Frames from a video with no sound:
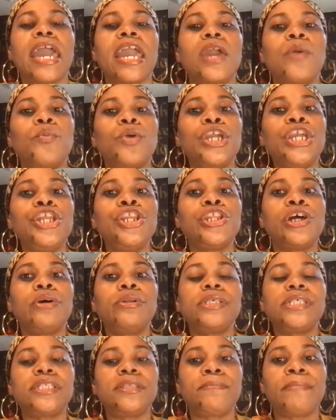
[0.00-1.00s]
And when he
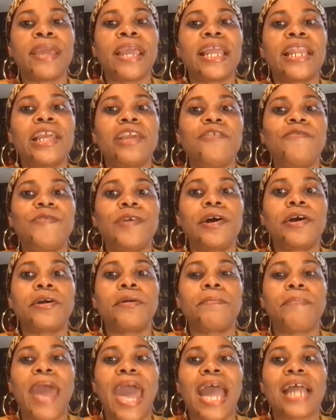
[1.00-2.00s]
noticed the man, he felt
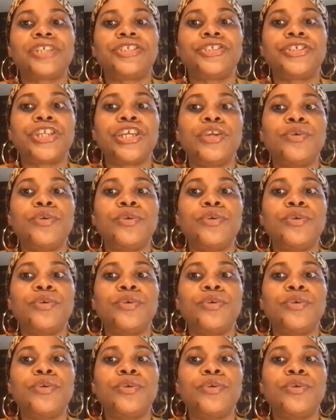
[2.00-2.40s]
compassion.